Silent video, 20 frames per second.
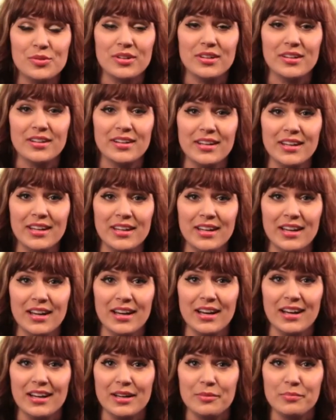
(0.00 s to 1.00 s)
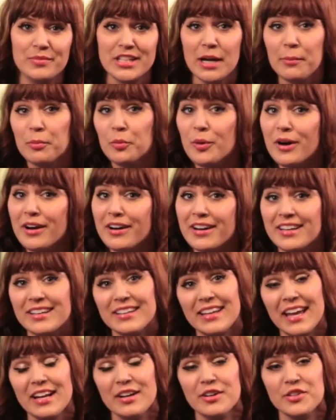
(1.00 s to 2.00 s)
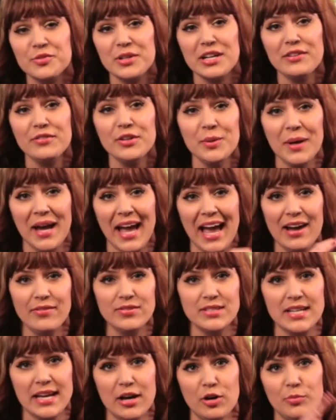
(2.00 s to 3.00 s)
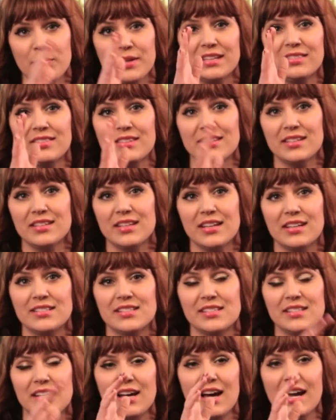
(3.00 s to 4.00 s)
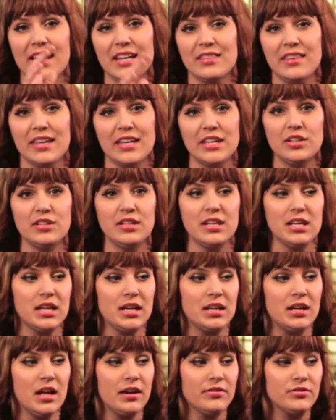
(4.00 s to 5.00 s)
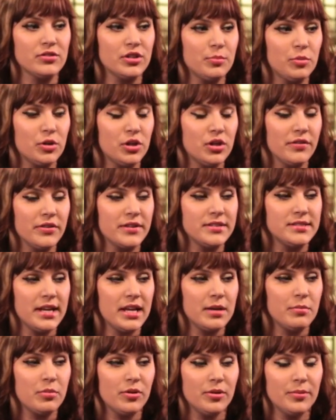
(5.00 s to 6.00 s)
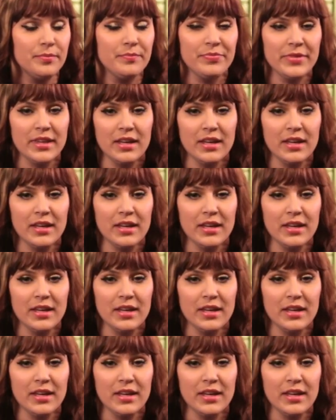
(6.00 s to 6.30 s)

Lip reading: or Tupperware containers, whatever you have to help get the height that you need after you put it on the table.